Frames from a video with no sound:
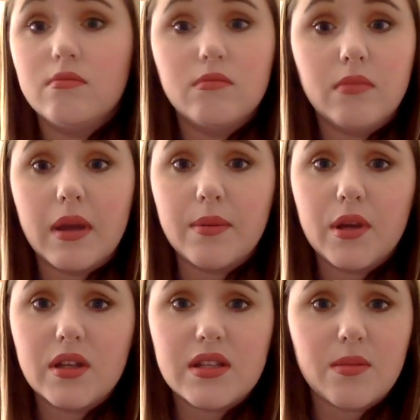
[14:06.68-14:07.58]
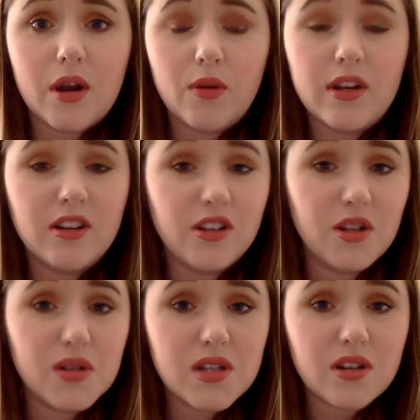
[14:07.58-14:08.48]
maybe somehow we didn't
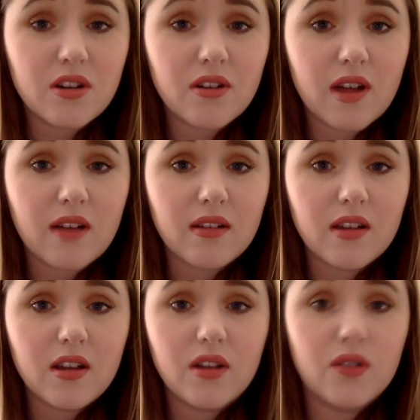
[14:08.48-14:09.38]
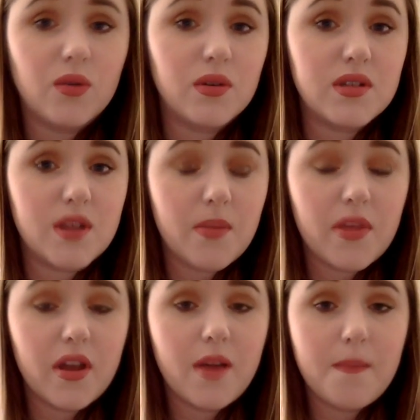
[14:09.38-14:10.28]
use it correctly or
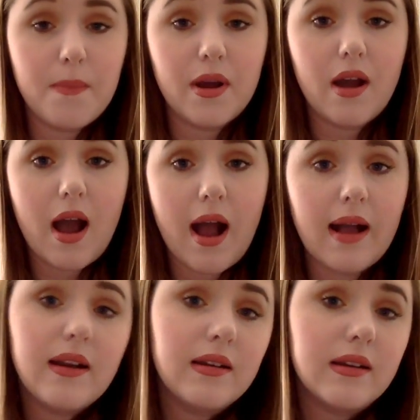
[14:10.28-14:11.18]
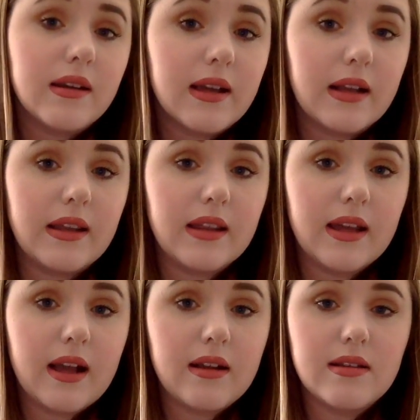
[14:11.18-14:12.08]
something, but I didn't get anything
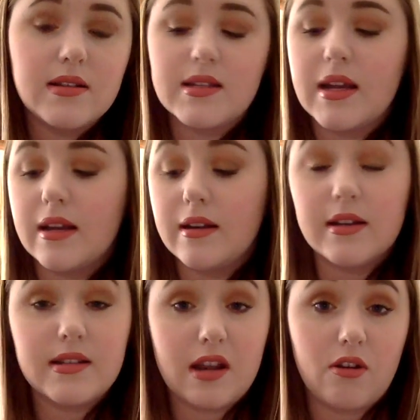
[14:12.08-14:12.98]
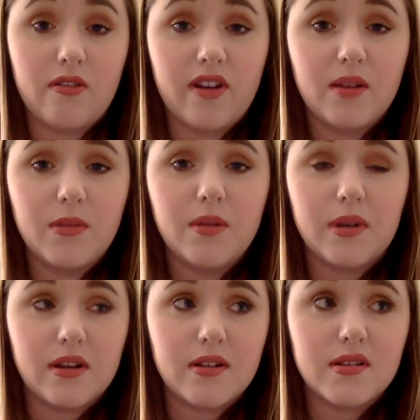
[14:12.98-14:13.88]
out of this, and it terrified me
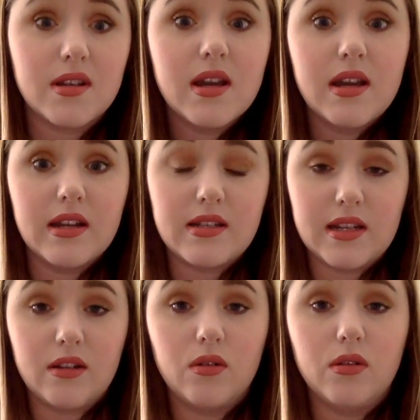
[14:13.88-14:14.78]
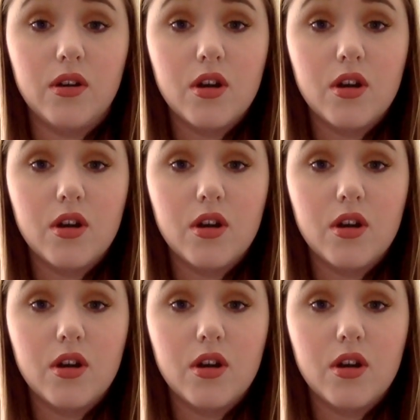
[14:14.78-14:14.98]
because it tingled